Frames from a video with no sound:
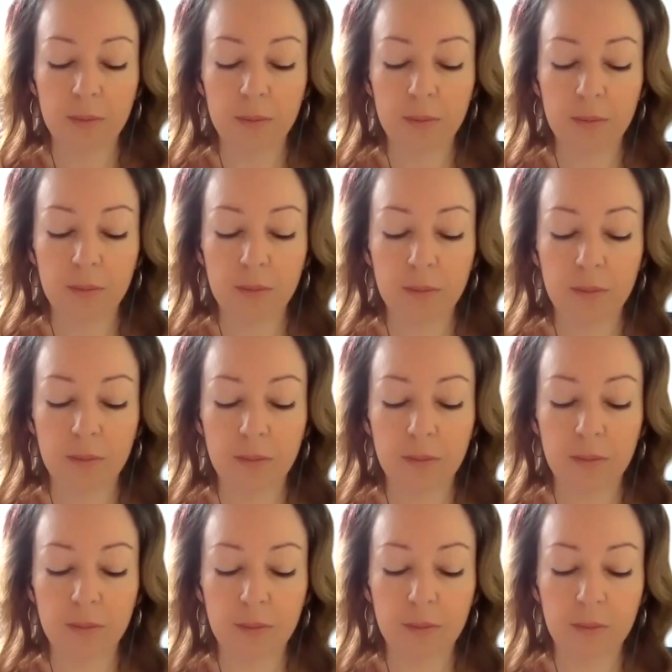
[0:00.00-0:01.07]

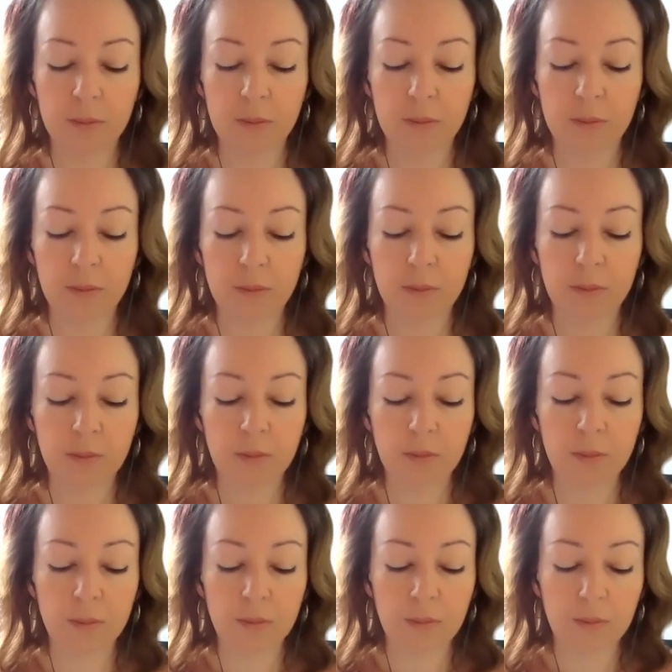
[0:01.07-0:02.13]

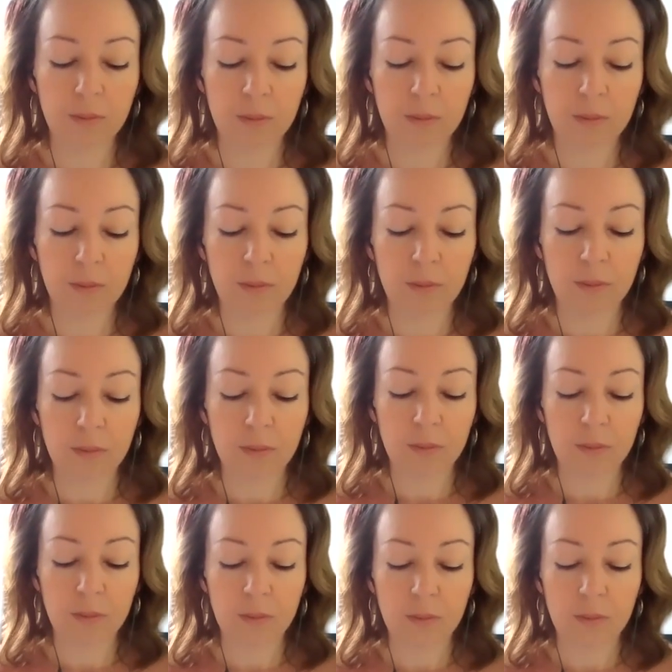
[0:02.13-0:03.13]
[no speech]